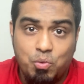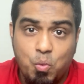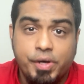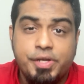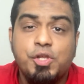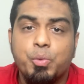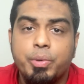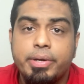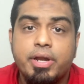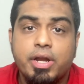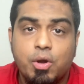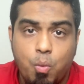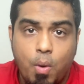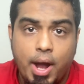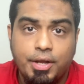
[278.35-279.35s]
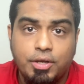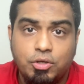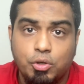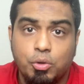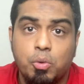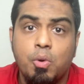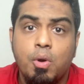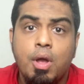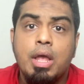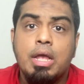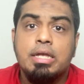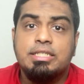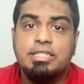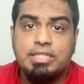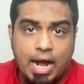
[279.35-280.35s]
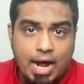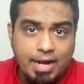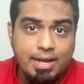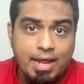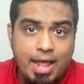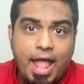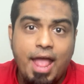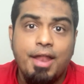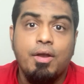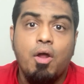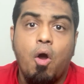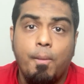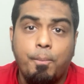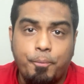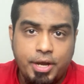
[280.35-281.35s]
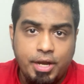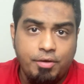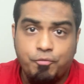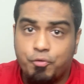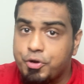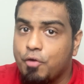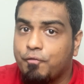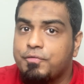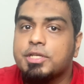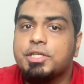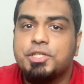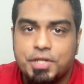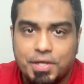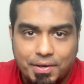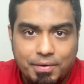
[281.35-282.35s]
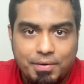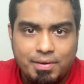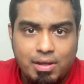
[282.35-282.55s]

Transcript: what you will require to start and operate for your first year.